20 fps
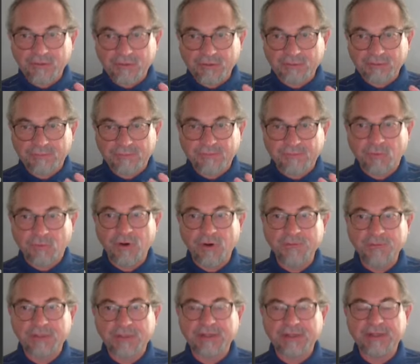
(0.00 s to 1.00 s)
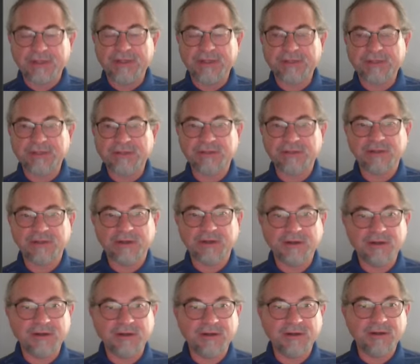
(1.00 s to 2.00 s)
formulate uh,
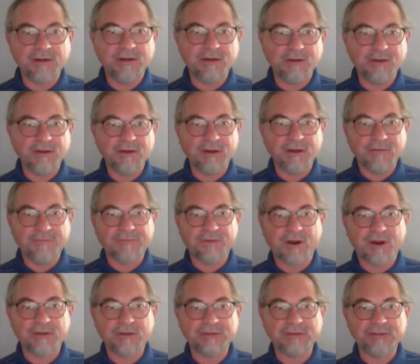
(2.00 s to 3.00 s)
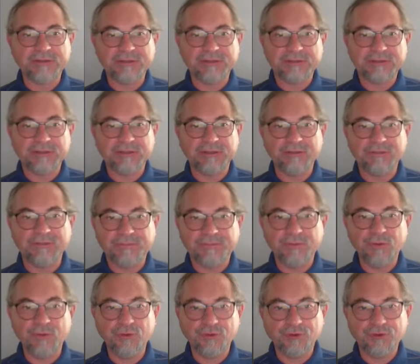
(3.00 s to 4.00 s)
a farthest in
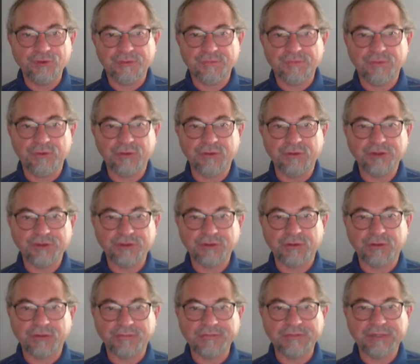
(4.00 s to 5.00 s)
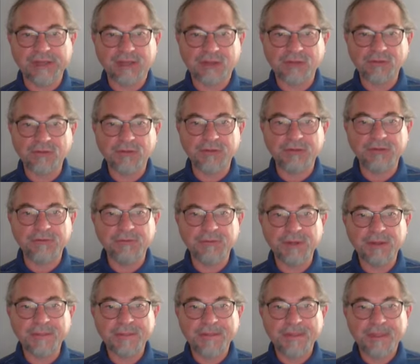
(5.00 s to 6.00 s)
future version of the algorithm
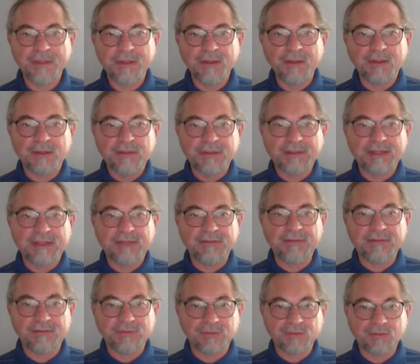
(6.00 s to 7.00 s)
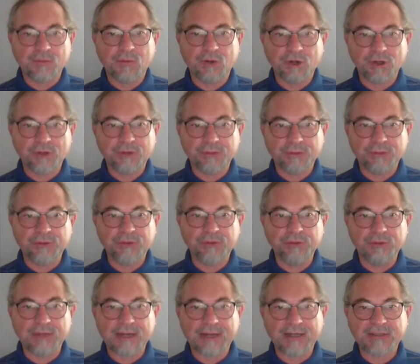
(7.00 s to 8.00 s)
that to work with
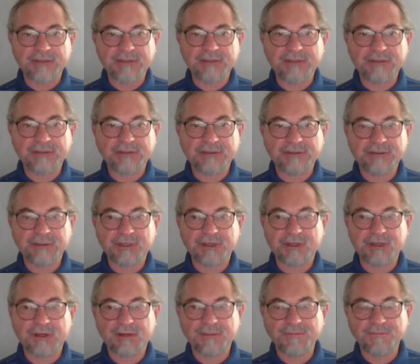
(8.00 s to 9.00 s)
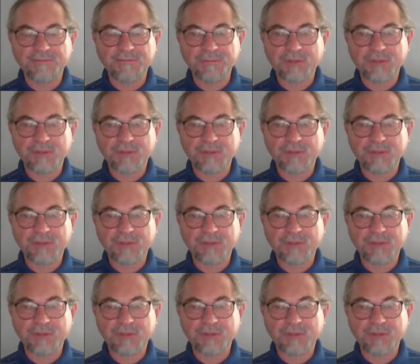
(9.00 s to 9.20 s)
two caches. Um,